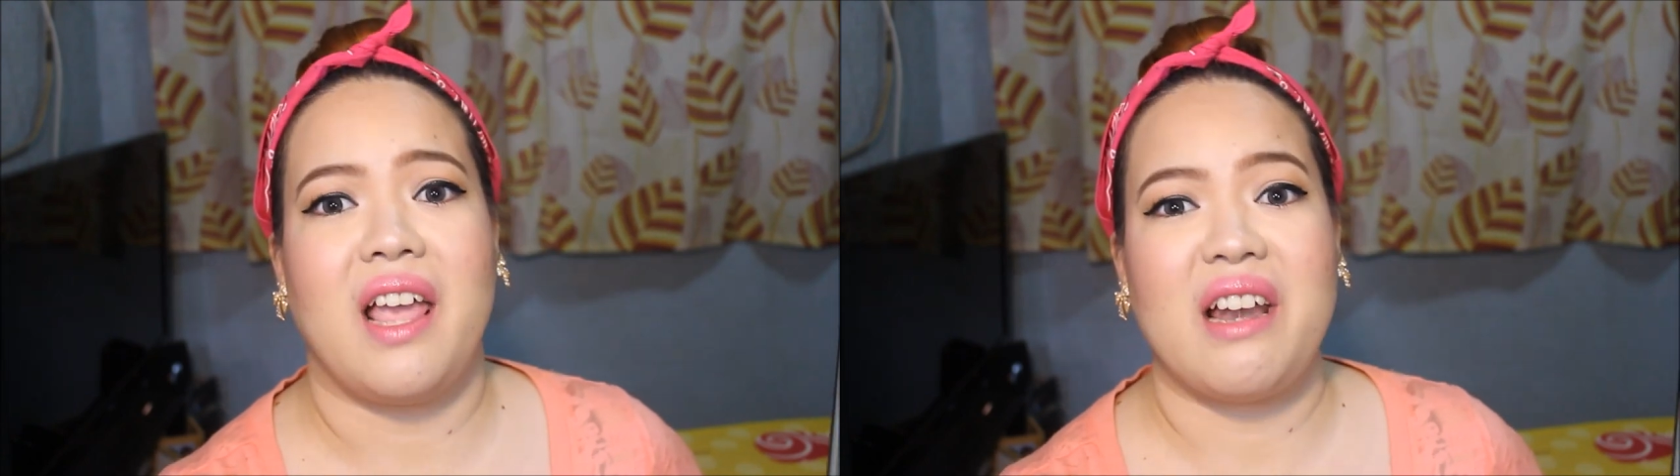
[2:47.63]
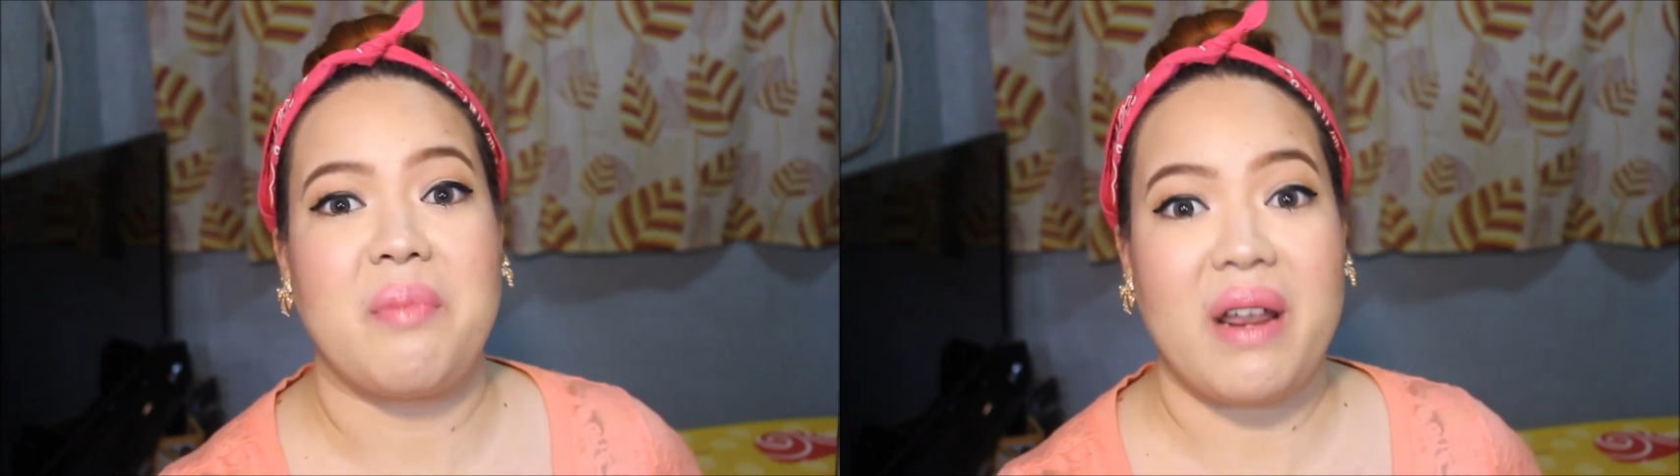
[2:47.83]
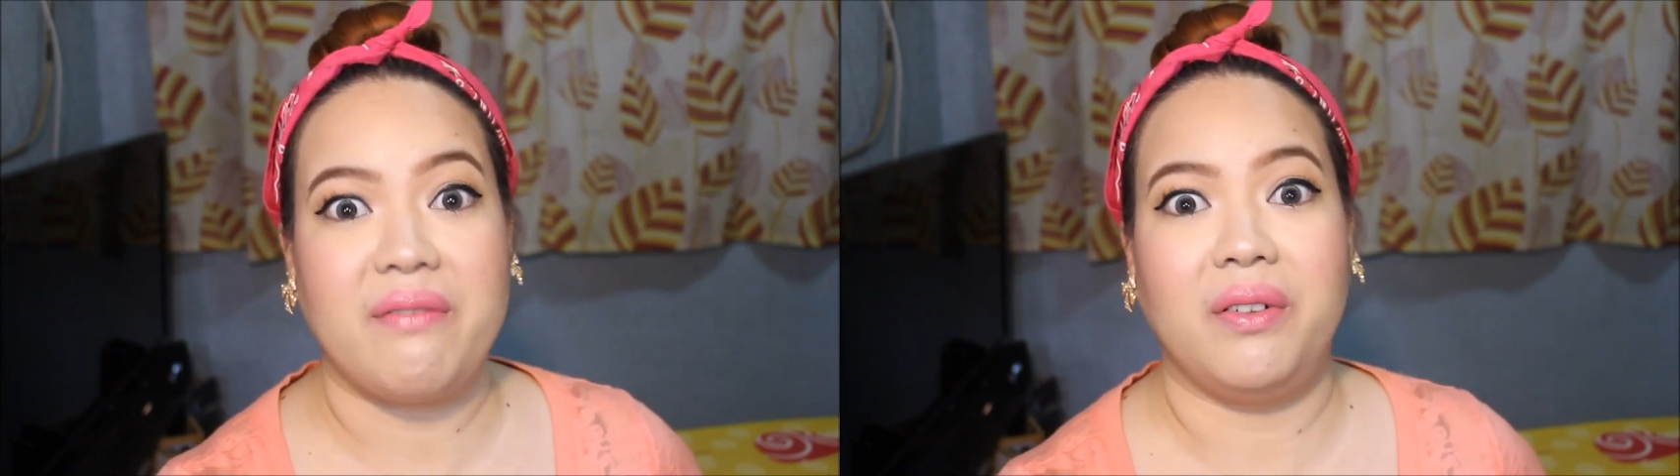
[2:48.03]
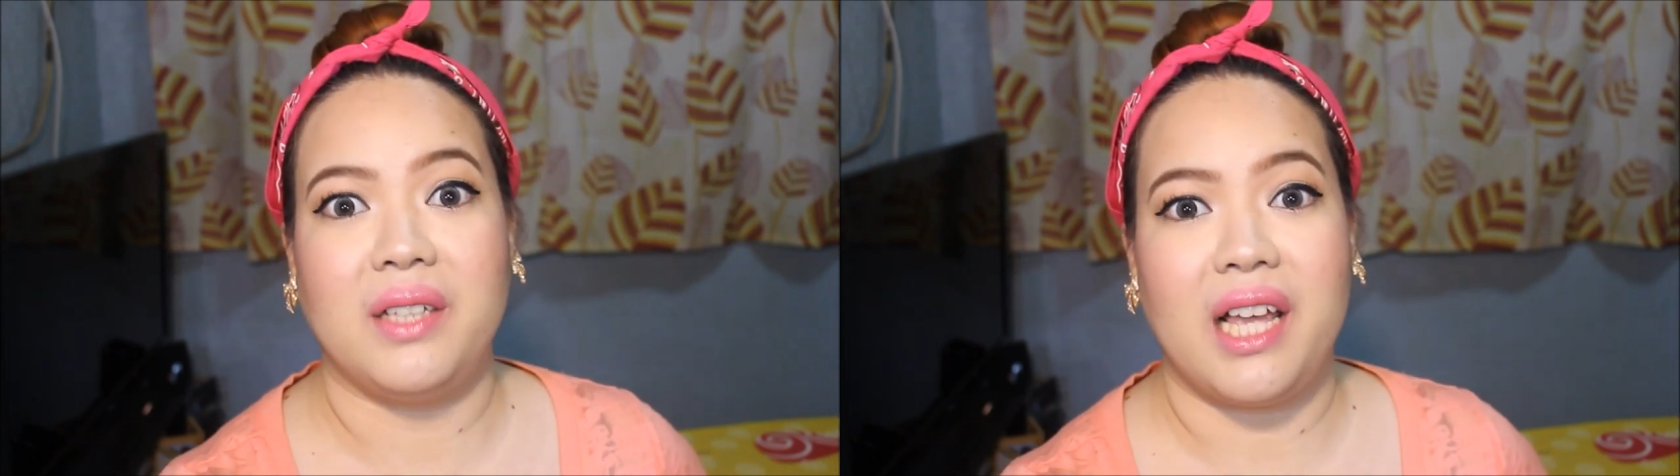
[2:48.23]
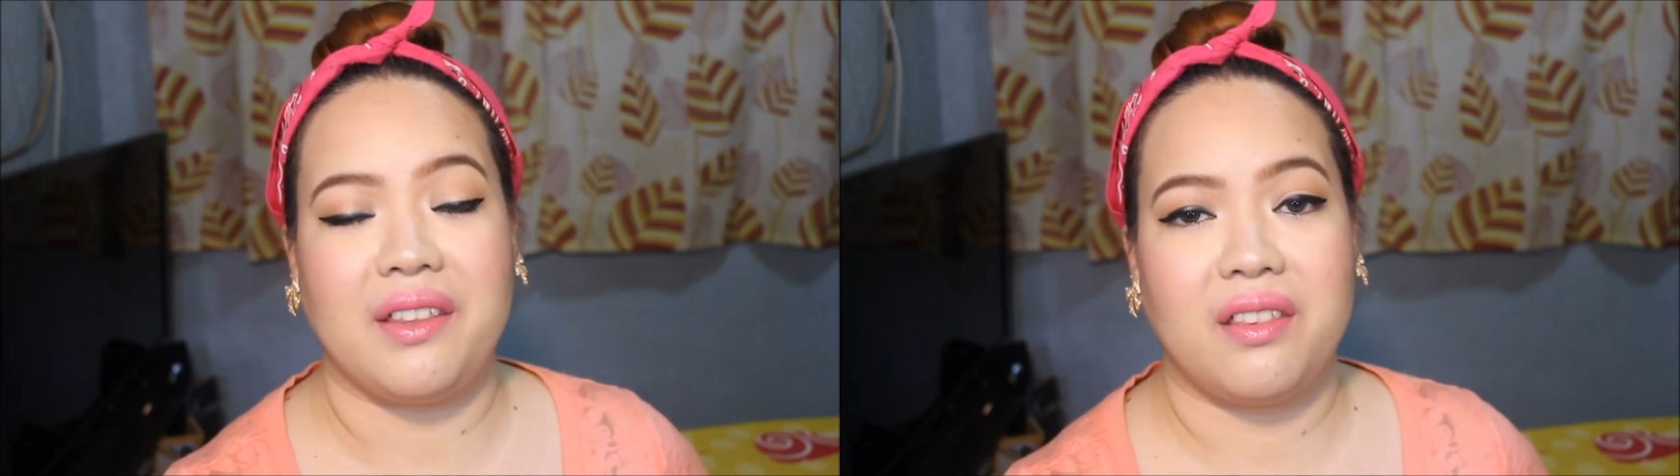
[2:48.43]
and painful
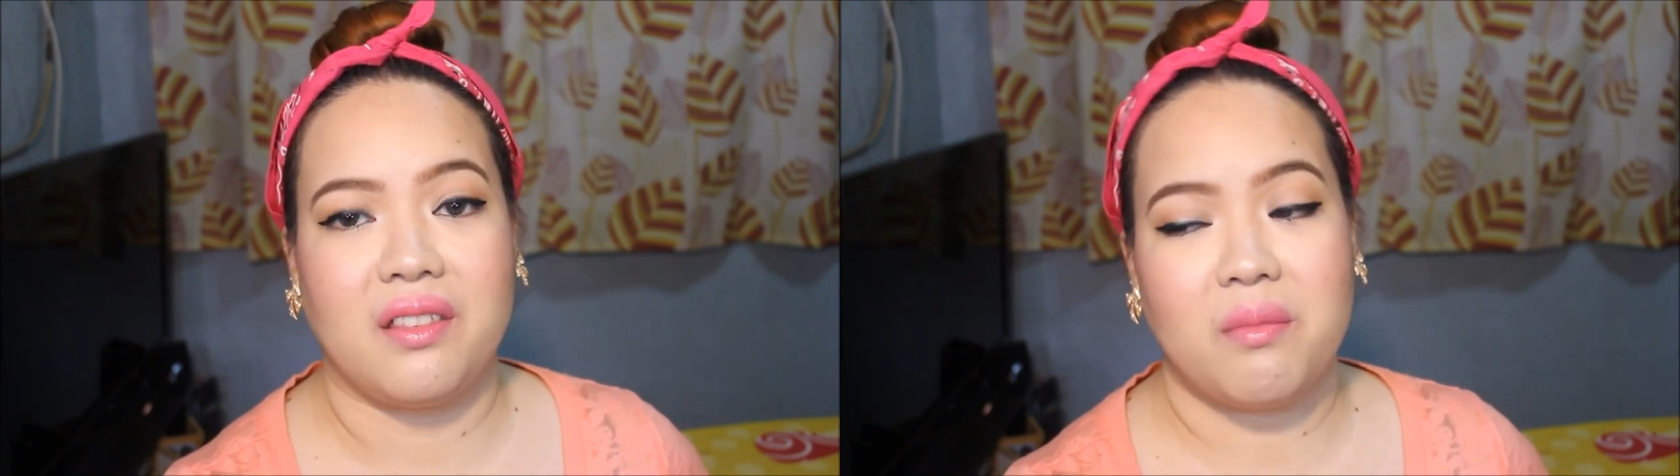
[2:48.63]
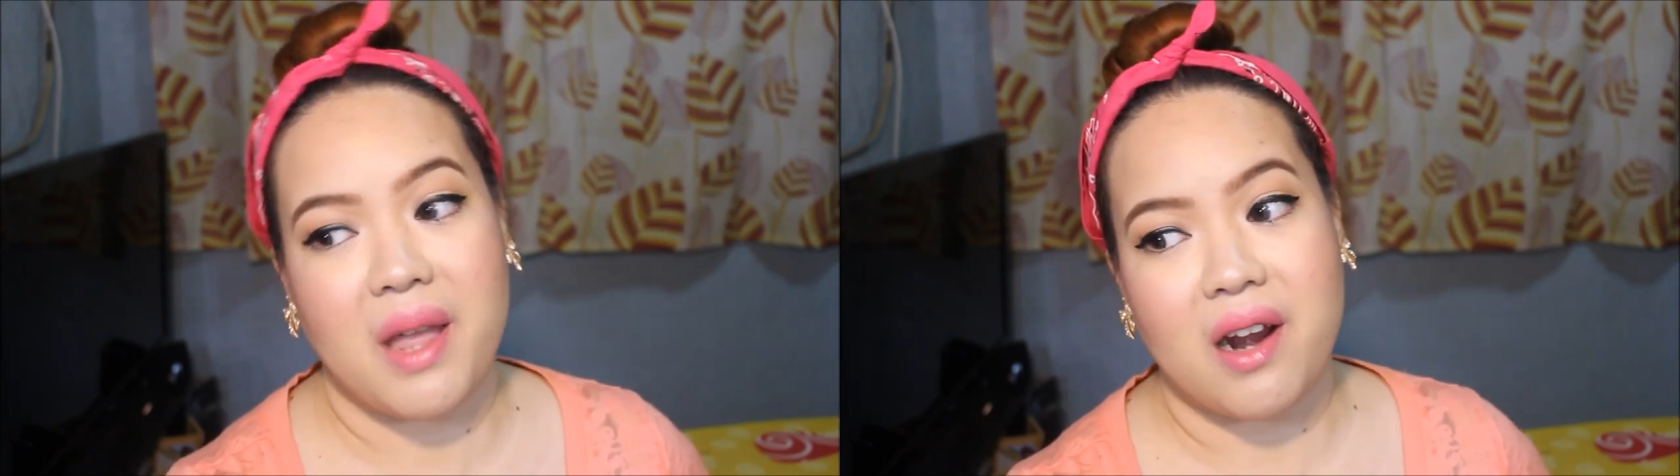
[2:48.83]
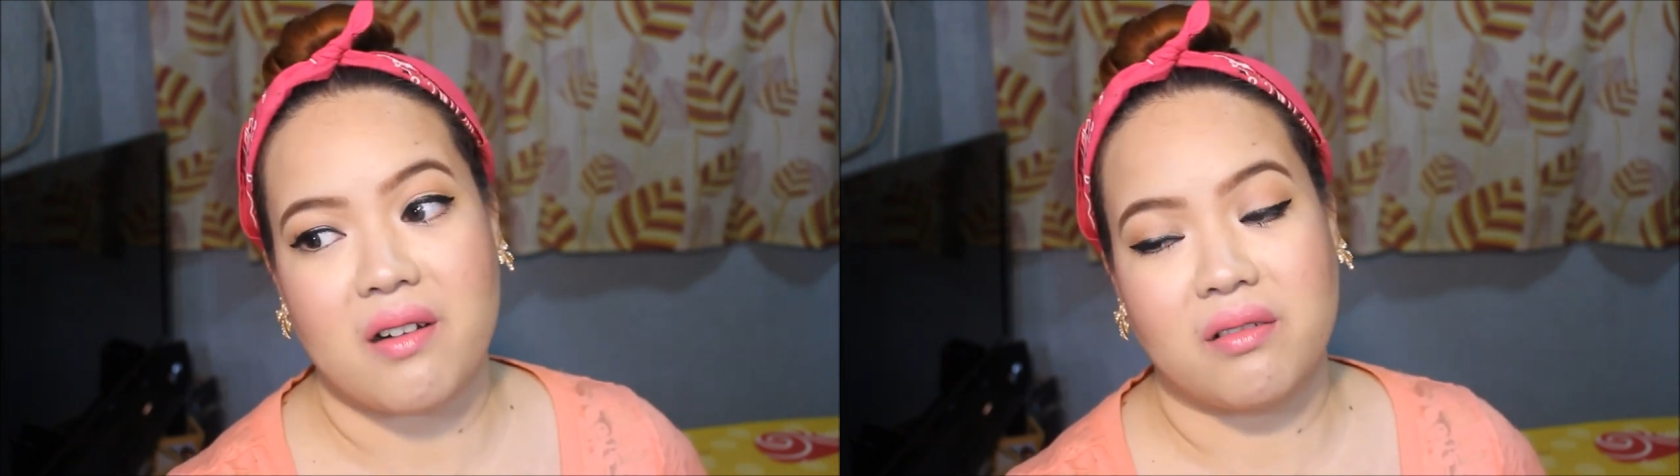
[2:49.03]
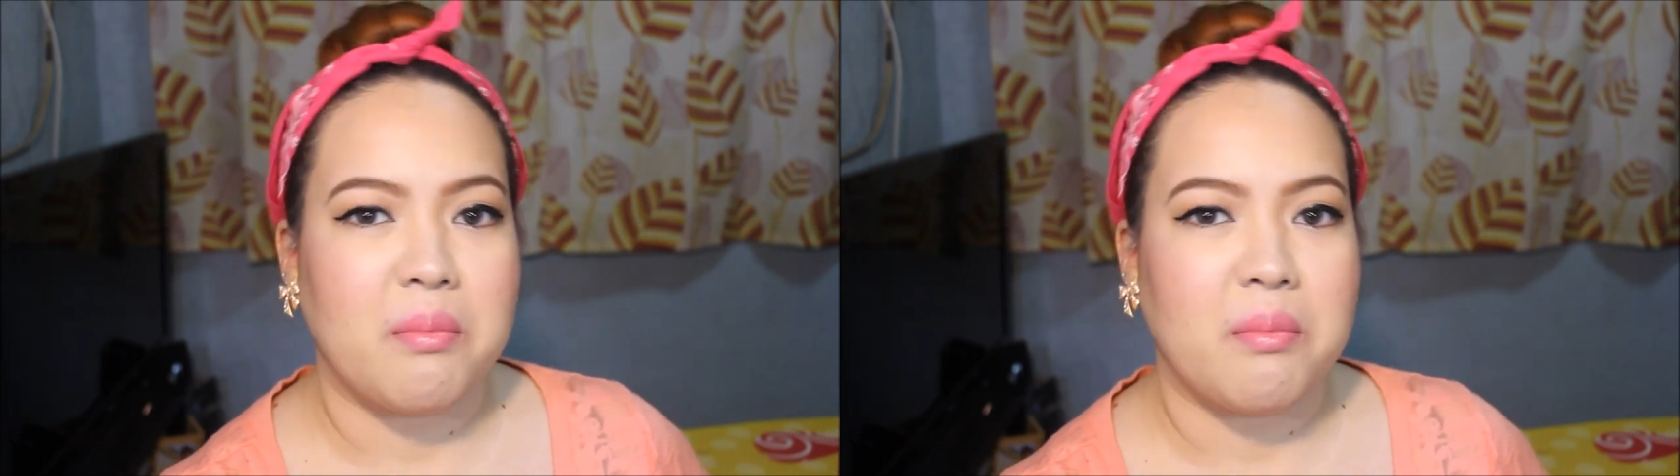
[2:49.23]
death? Bear.